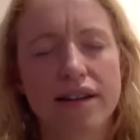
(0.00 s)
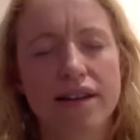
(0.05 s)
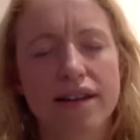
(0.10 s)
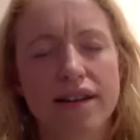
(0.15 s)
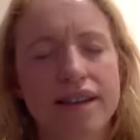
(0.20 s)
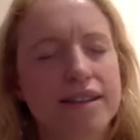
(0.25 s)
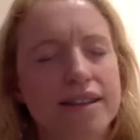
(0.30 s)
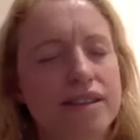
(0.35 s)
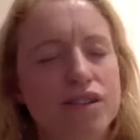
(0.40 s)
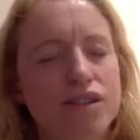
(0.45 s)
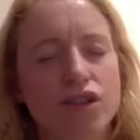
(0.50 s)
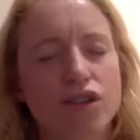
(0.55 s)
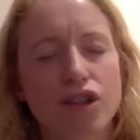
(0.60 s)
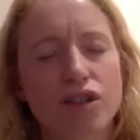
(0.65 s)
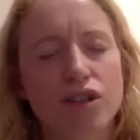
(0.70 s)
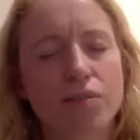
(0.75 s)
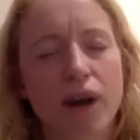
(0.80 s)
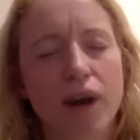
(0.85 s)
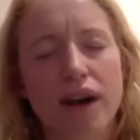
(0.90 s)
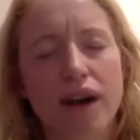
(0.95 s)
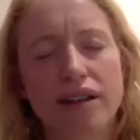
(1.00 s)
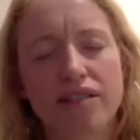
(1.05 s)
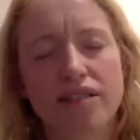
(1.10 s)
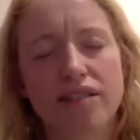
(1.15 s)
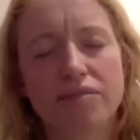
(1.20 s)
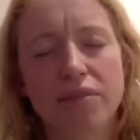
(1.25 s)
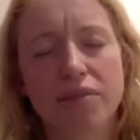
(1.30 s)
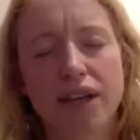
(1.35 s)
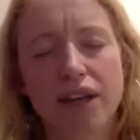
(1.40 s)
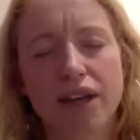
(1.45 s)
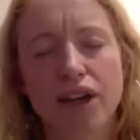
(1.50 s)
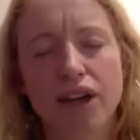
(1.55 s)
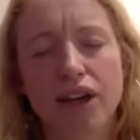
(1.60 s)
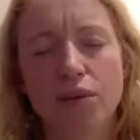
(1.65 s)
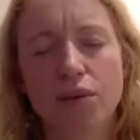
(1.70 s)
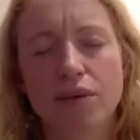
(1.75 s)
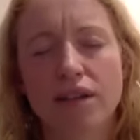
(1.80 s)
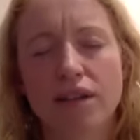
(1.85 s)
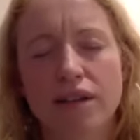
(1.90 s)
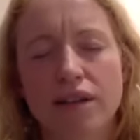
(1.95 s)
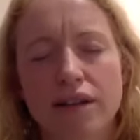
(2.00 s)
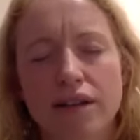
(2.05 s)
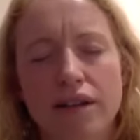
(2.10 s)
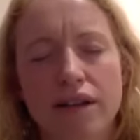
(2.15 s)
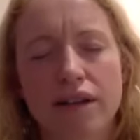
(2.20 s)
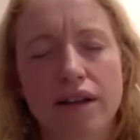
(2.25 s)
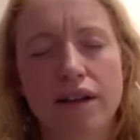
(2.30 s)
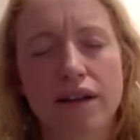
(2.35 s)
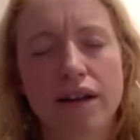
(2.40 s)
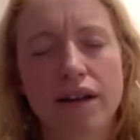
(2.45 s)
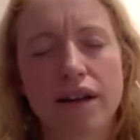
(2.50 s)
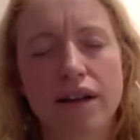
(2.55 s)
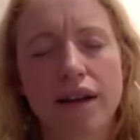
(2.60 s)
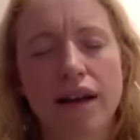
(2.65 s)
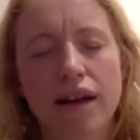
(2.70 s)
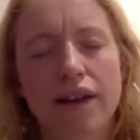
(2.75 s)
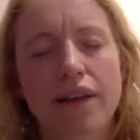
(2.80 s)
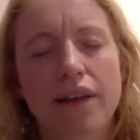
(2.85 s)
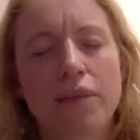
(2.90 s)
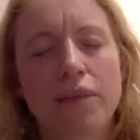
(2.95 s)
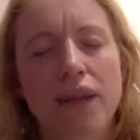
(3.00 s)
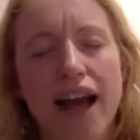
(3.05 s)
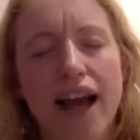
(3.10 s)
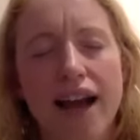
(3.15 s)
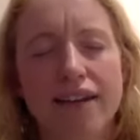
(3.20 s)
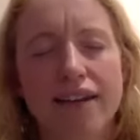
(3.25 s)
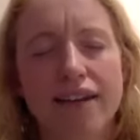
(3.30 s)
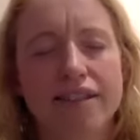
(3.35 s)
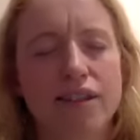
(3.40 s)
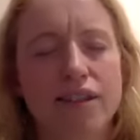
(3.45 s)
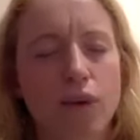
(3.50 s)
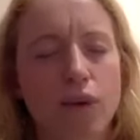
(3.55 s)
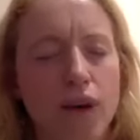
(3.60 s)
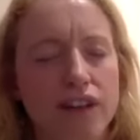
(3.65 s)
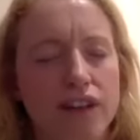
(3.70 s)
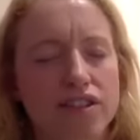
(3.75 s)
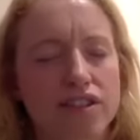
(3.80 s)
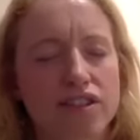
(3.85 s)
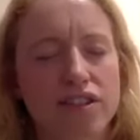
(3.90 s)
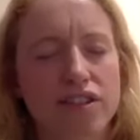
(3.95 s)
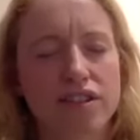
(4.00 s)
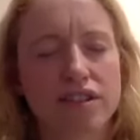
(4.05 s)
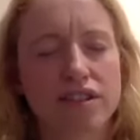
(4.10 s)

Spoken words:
this is just part of being human, then we ask the question,